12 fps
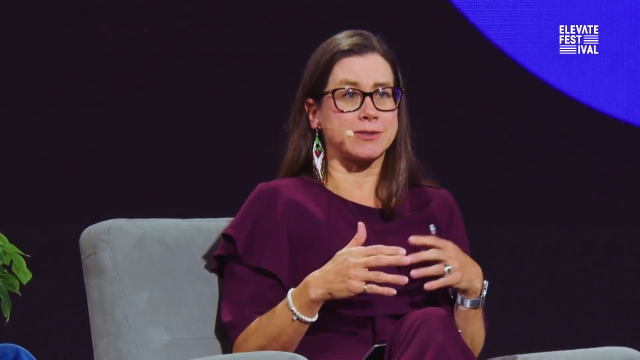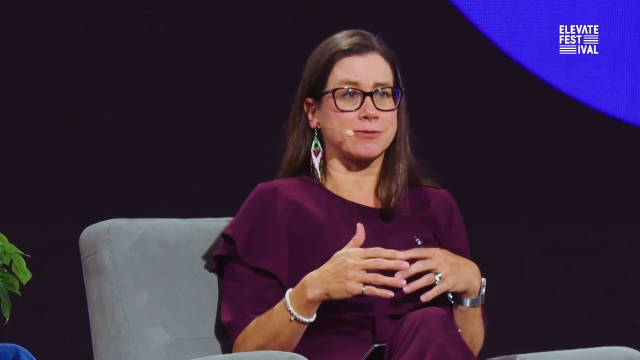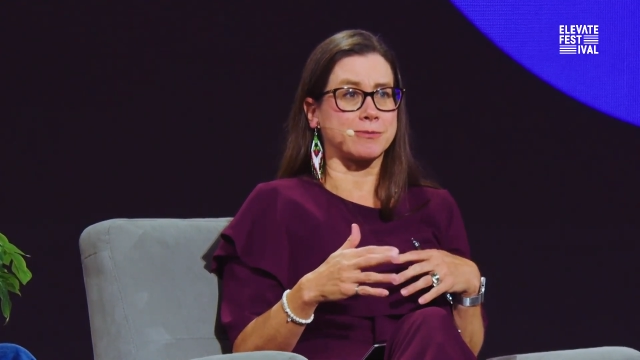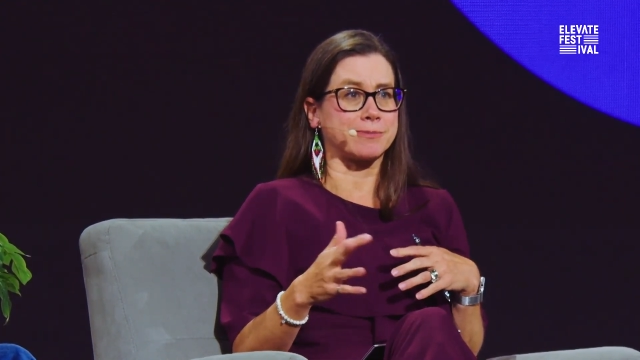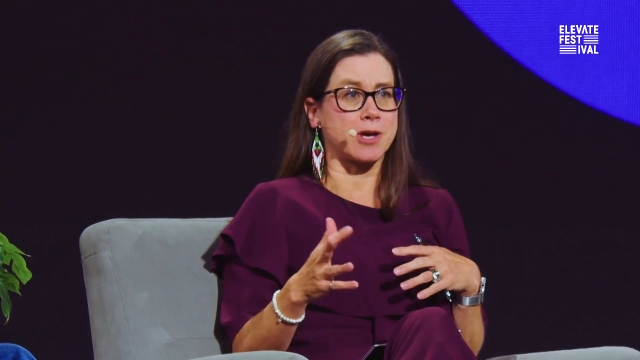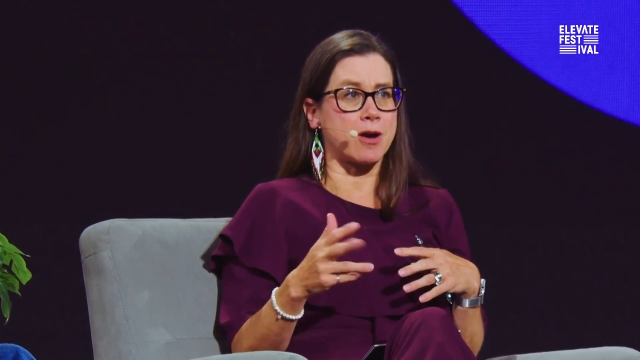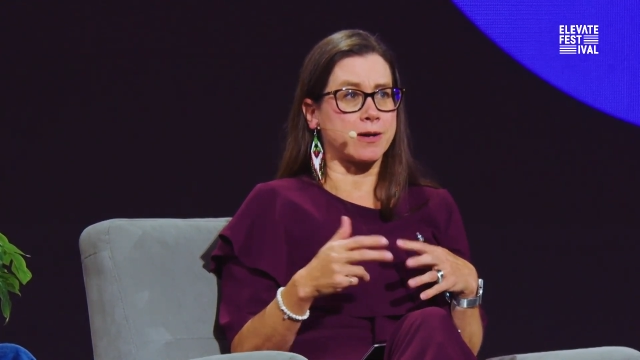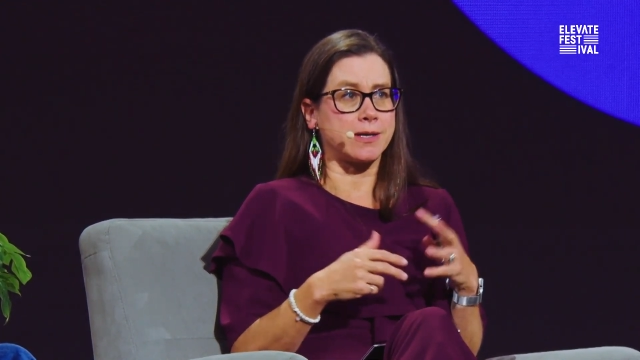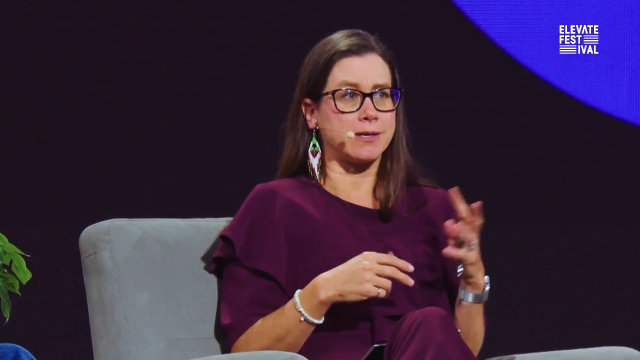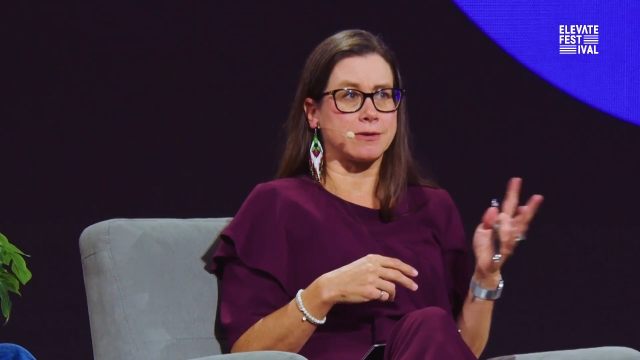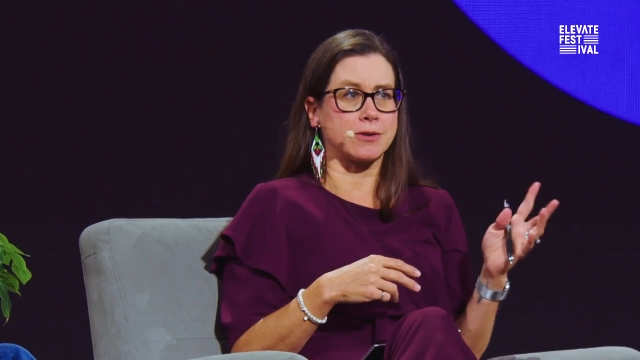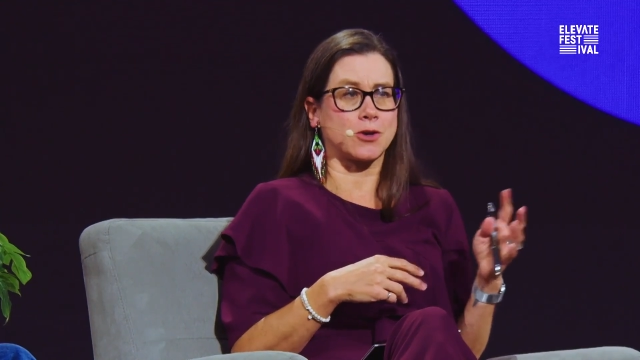from
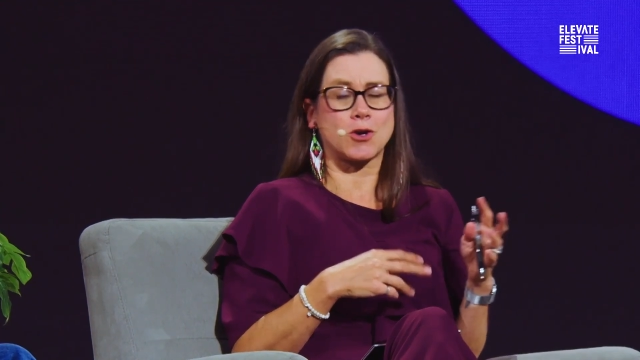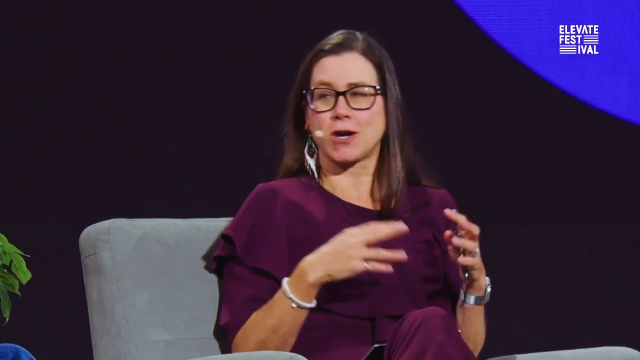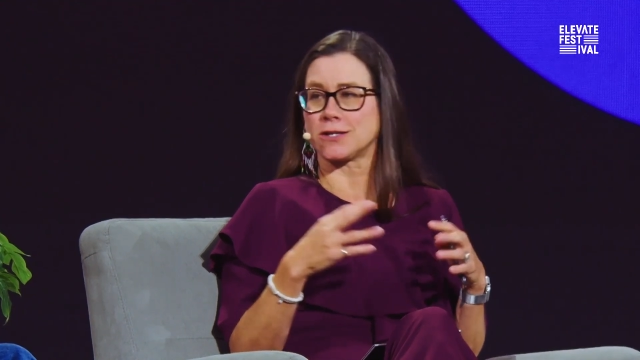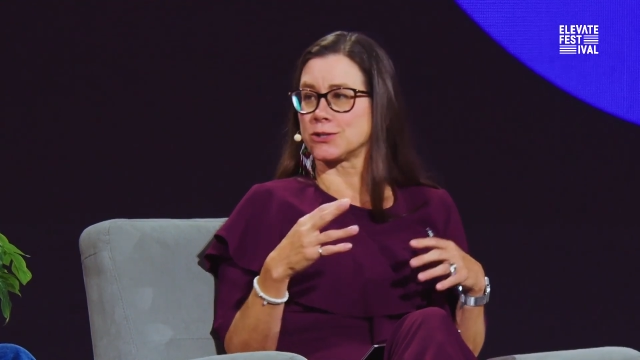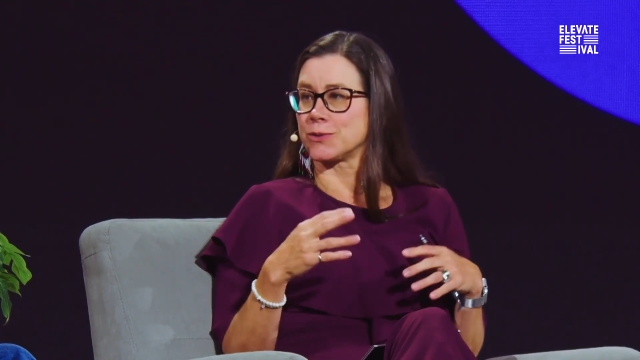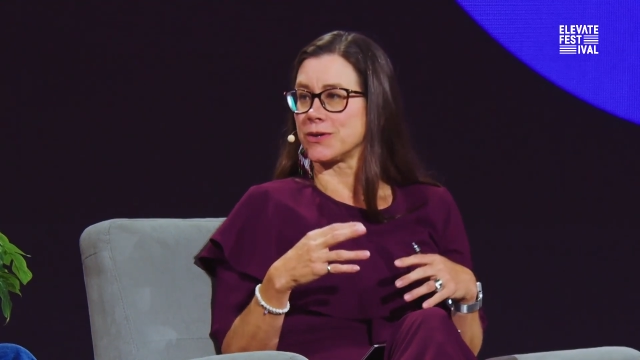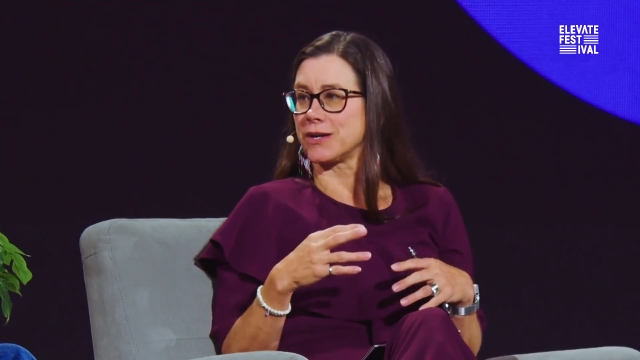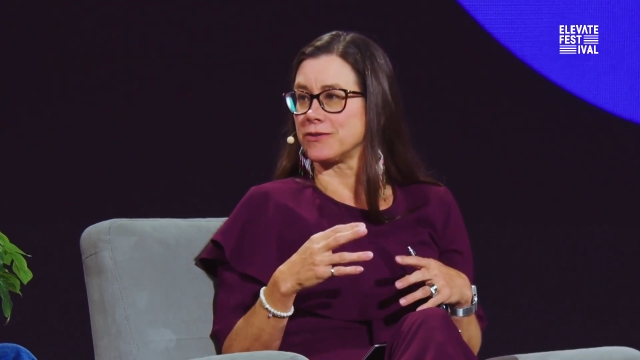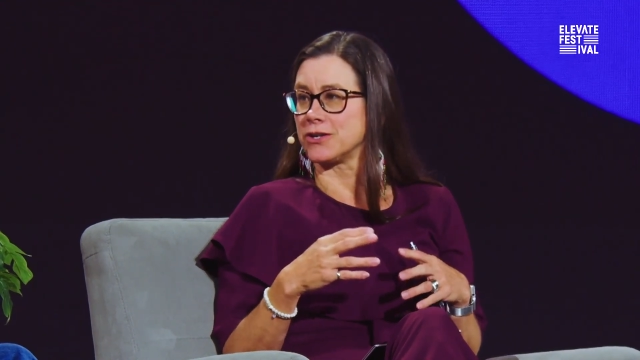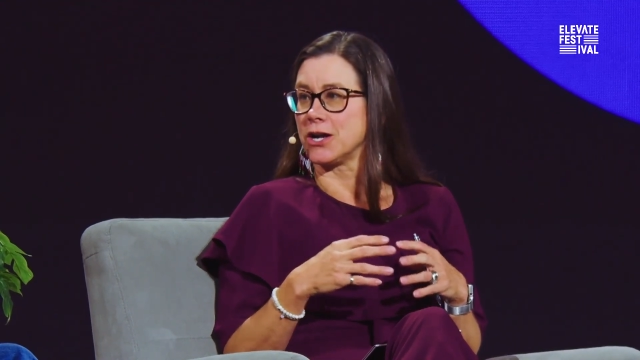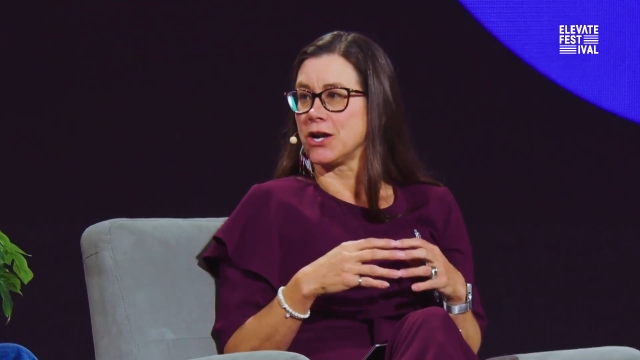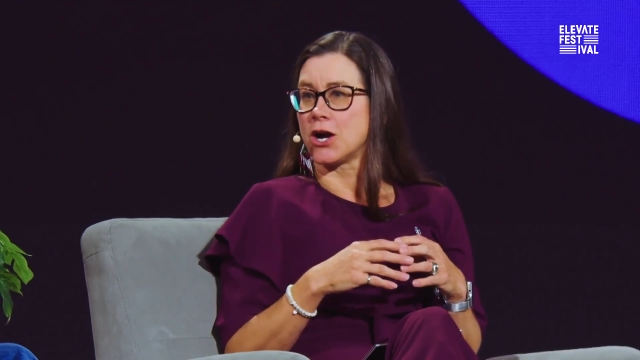hockey or lacrosse or
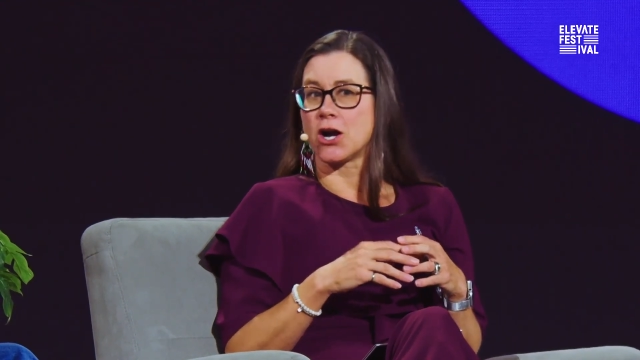whatever